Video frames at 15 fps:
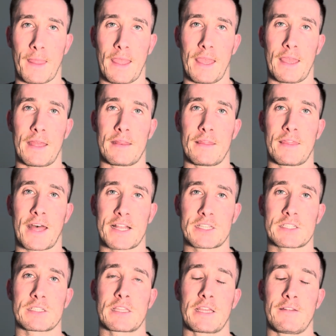And
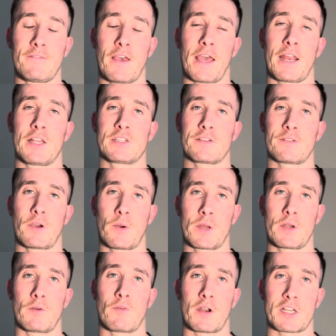that's the advantage of
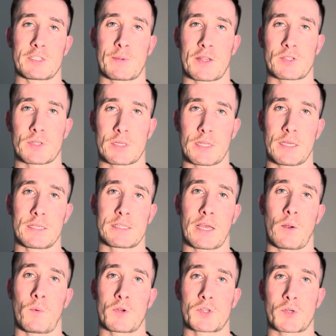going to a running specialty, is
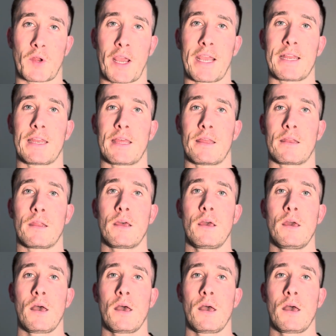that we're trained in